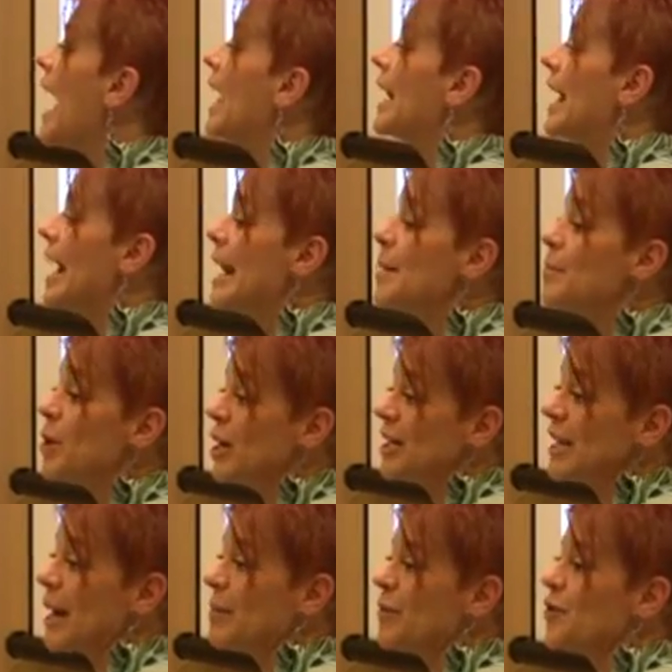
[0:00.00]
At any point
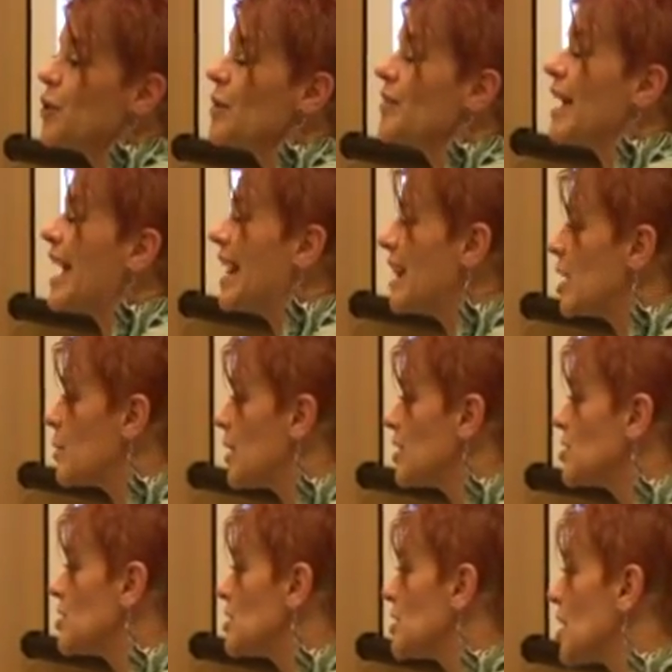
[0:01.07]
in time, if you have any
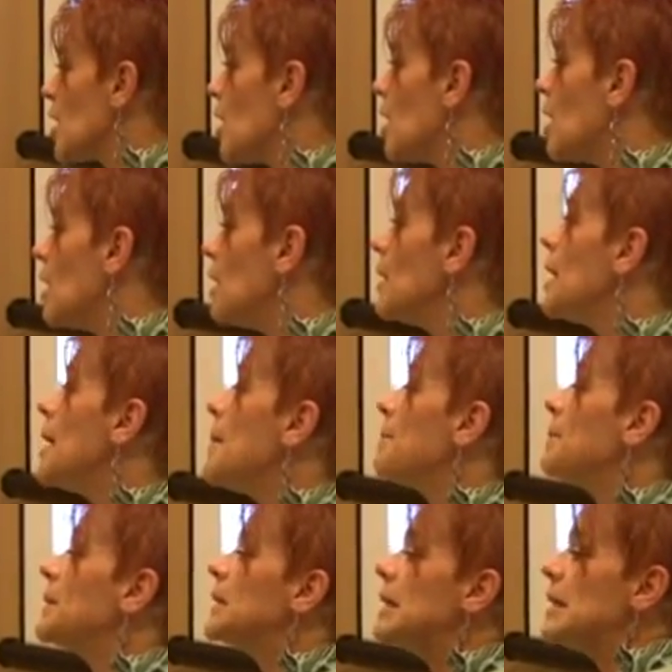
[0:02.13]
questions at all,
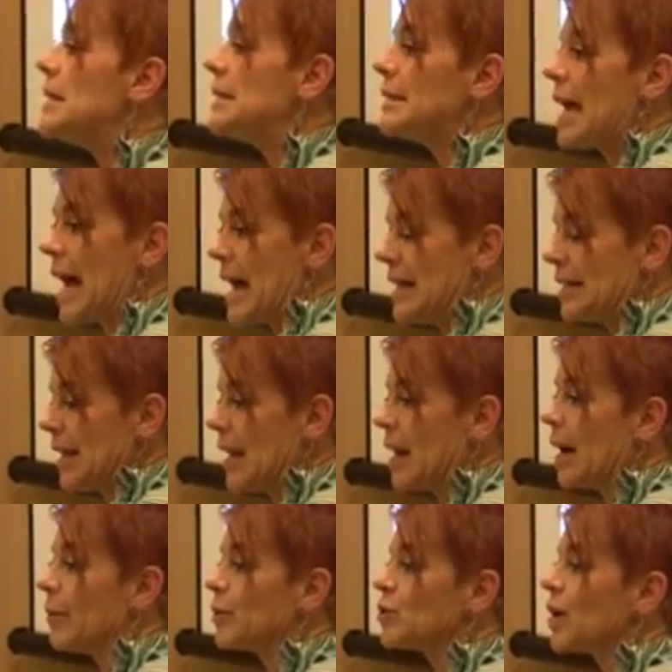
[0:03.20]
please ask,
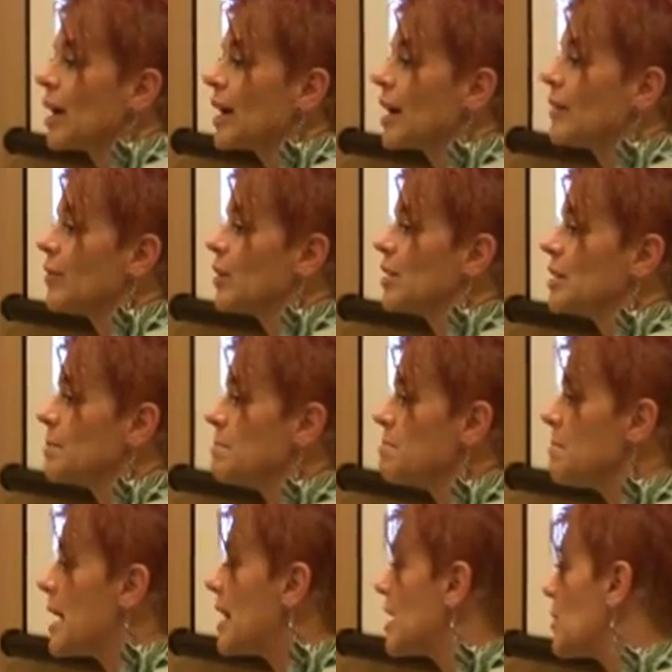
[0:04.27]
and I will try to cover as
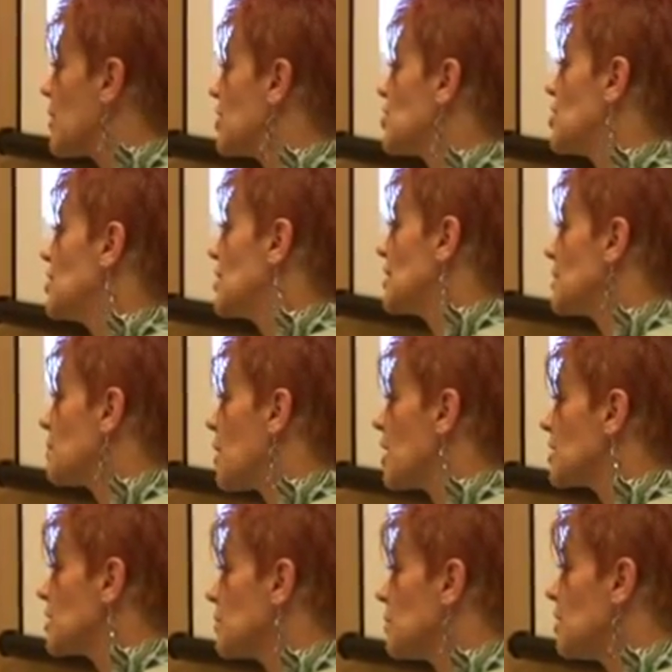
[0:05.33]
many questions as
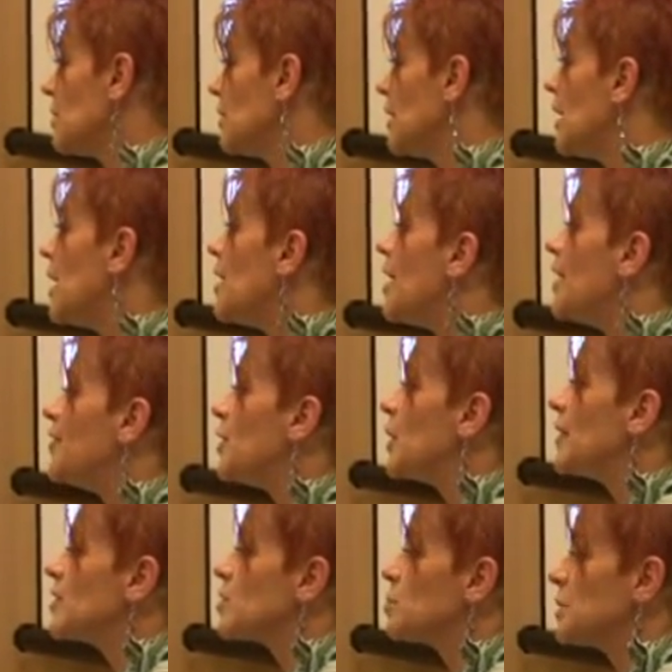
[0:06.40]
possible. If
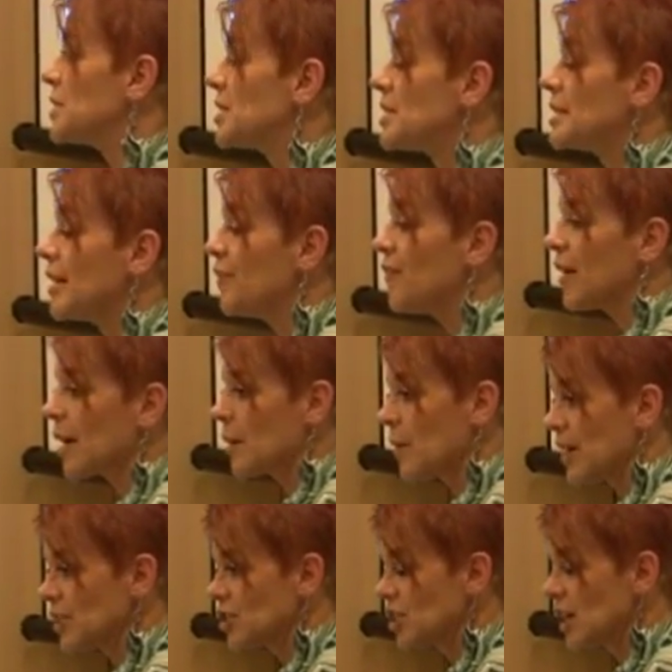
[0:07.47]
you have specific
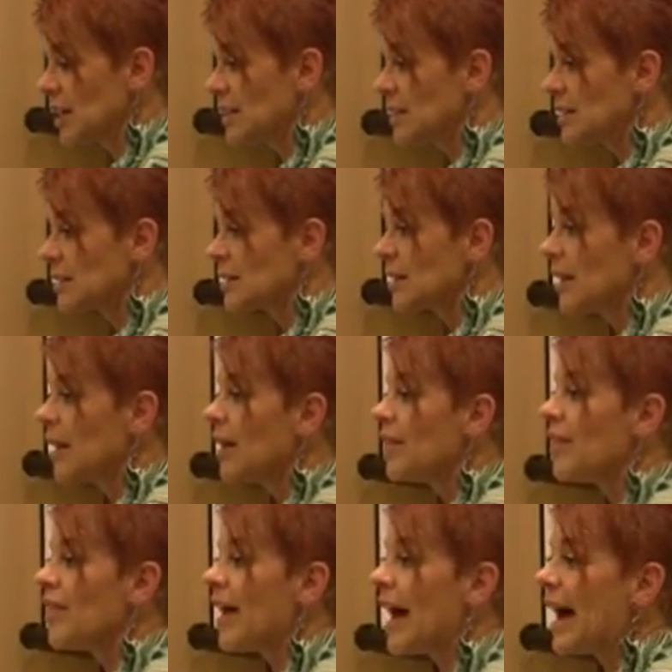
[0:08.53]
questions
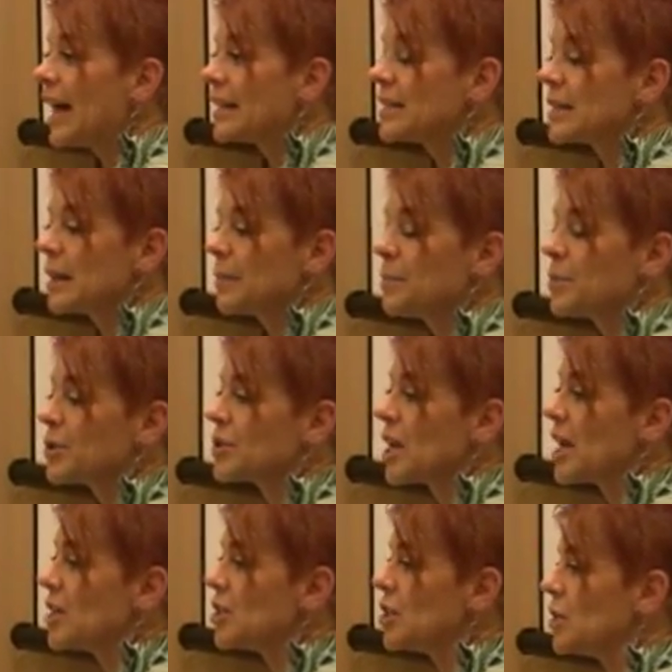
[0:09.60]
that
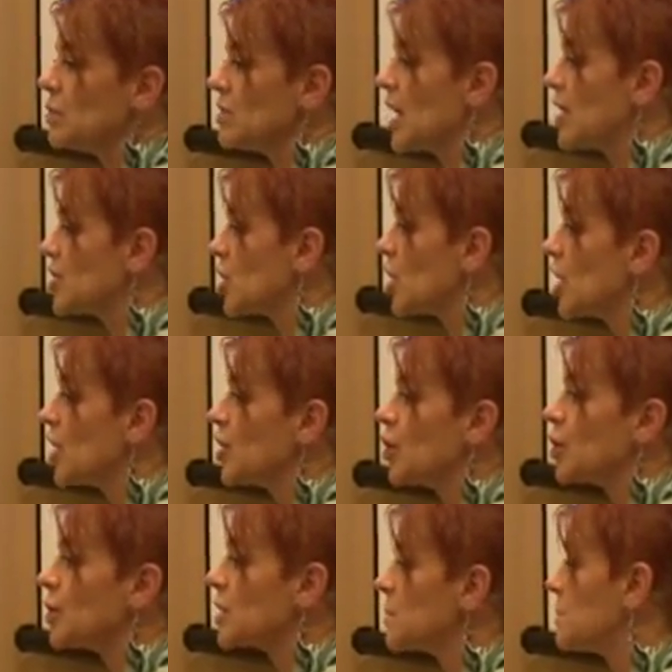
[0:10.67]
pertain to tension on
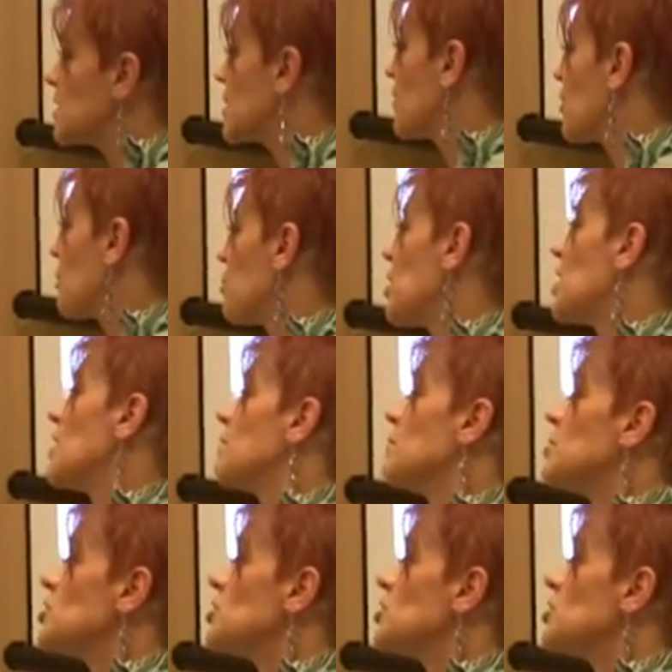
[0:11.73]
your specific brand of